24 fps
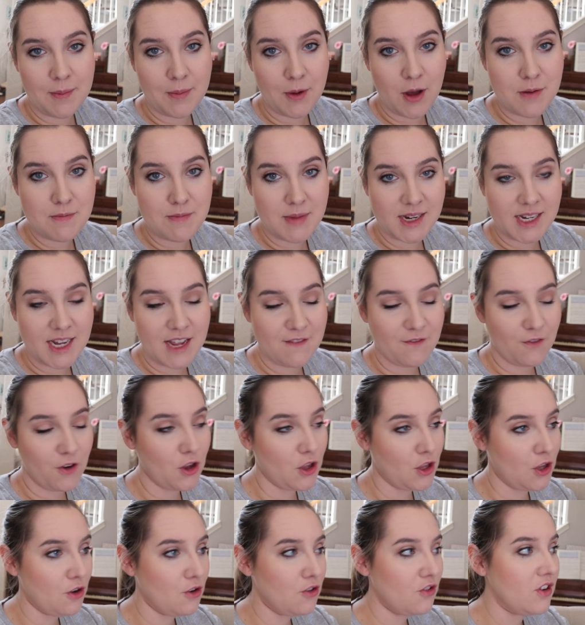up on Monday for
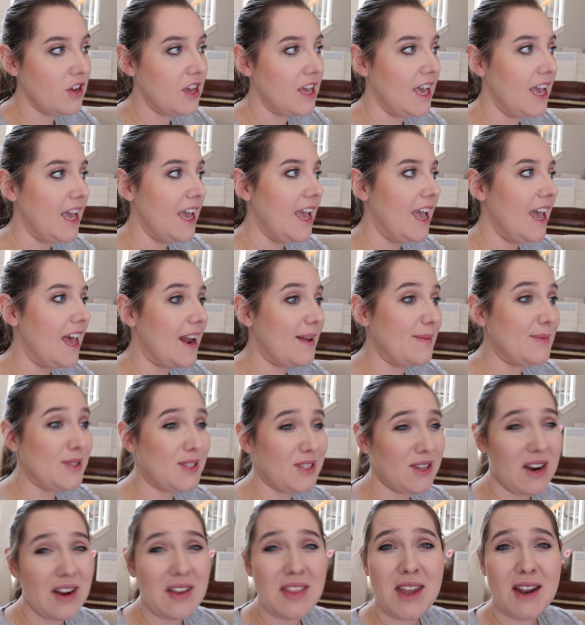you. And I'm
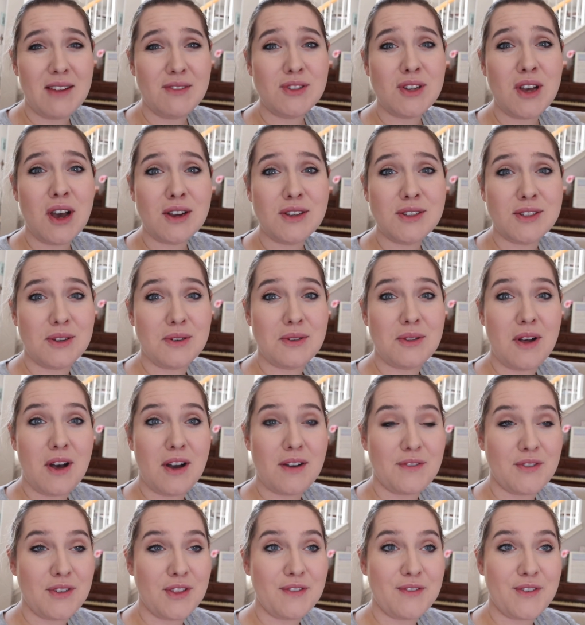sorry that I've talked so
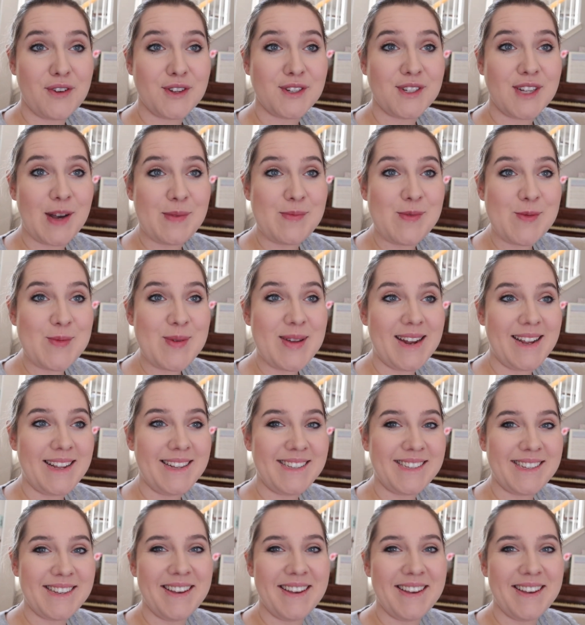long for the first couple minutes.